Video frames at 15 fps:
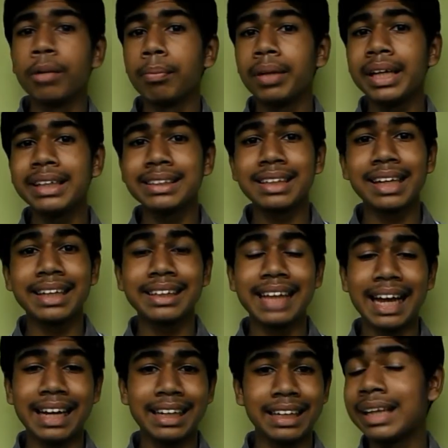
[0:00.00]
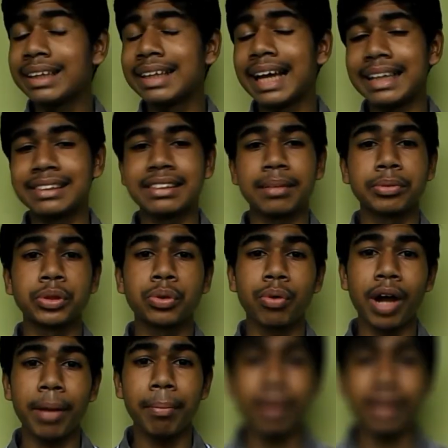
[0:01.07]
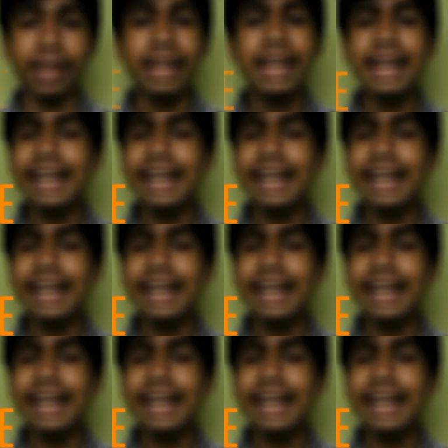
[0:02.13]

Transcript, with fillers: please click that, hit that subscribe button.